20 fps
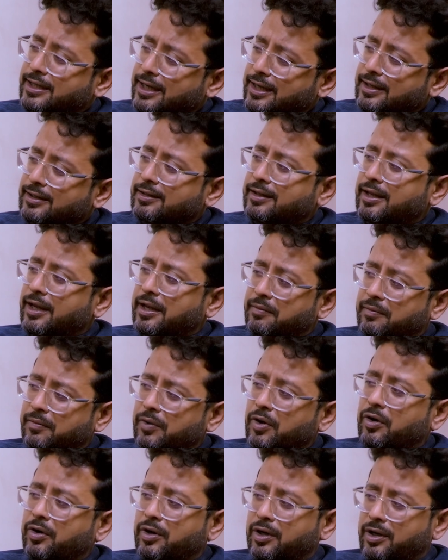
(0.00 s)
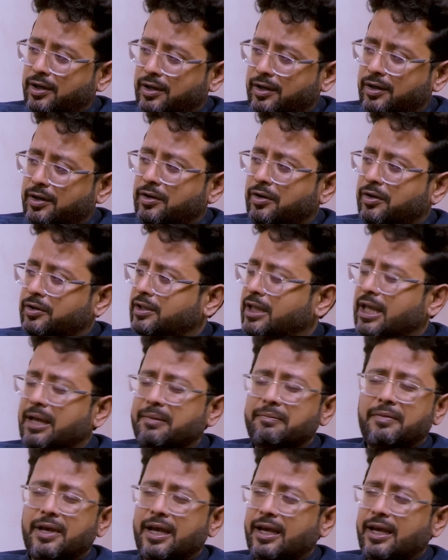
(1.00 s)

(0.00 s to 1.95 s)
tell him or her or them